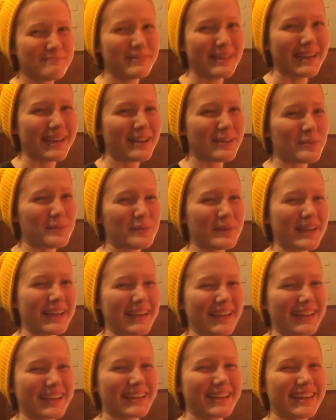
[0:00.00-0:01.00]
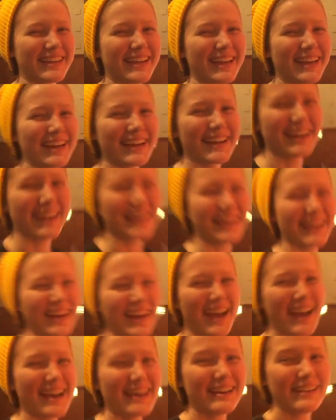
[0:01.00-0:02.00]
Being weak.
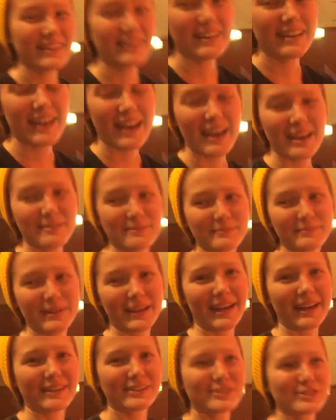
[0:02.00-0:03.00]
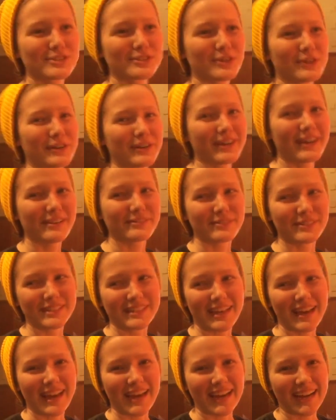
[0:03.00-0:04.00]
And being sore
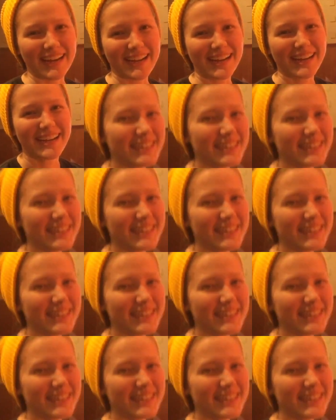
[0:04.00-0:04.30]
every day.